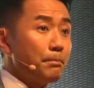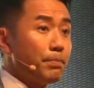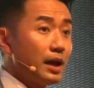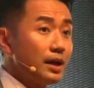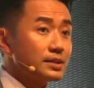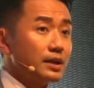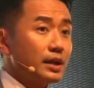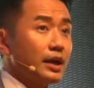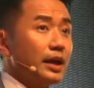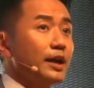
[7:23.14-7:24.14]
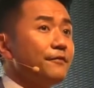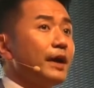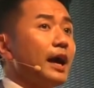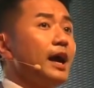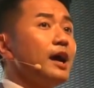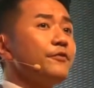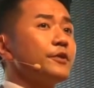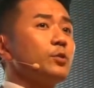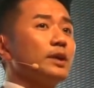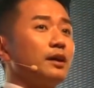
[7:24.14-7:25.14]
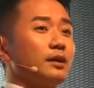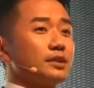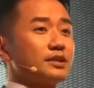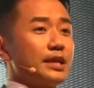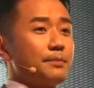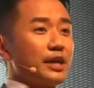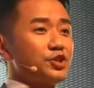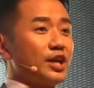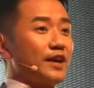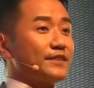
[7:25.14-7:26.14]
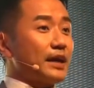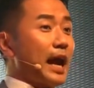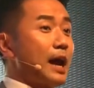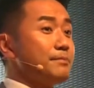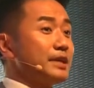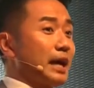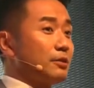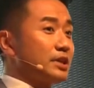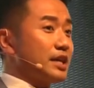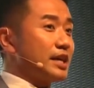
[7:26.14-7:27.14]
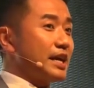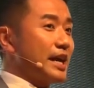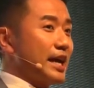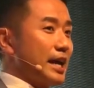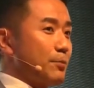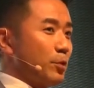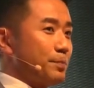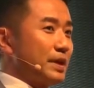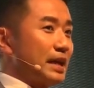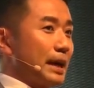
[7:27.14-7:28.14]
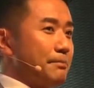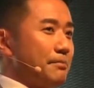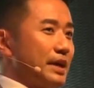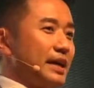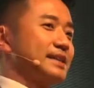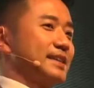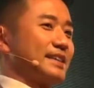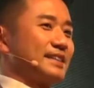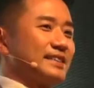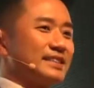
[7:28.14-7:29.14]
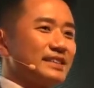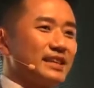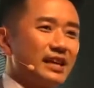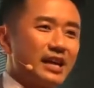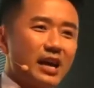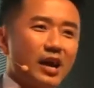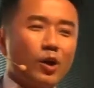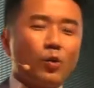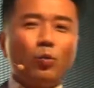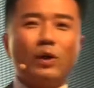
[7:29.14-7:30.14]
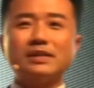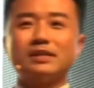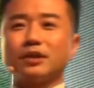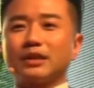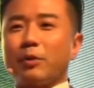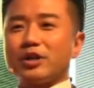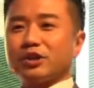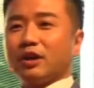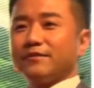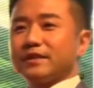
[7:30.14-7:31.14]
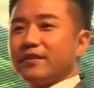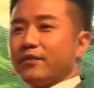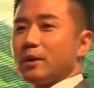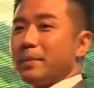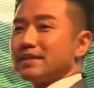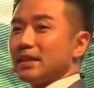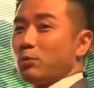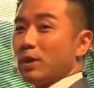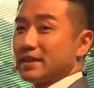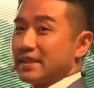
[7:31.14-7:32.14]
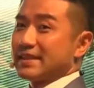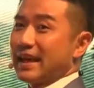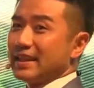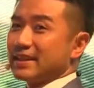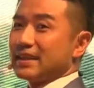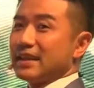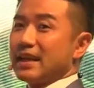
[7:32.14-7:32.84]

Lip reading: but if everyone on the team achieved MDRT, it would be amazing. Once the direction of development was decided,